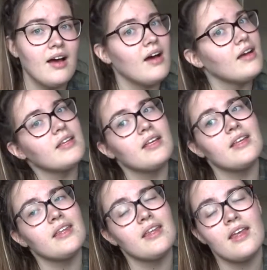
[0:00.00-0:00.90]

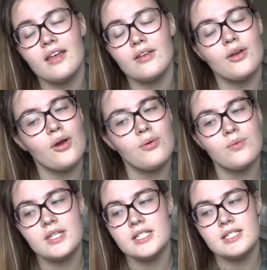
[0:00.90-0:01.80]
I can go
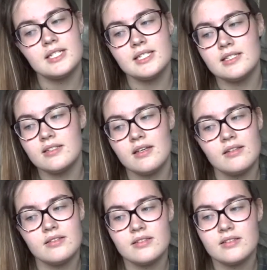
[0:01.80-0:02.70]
the
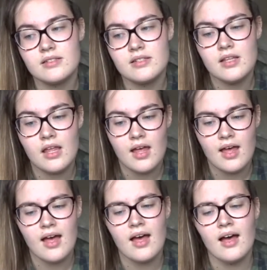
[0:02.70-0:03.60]
distance.
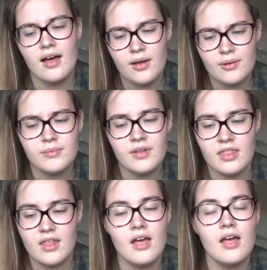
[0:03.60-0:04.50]
I'll
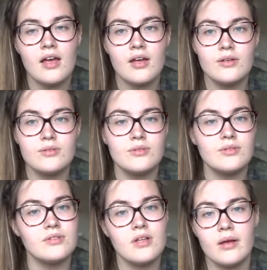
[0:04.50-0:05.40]
be there
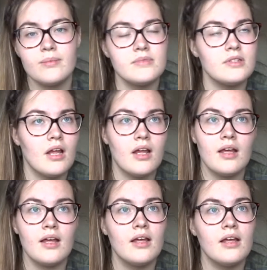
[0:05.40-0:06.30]

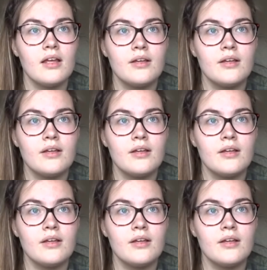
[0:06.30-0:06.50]
someday.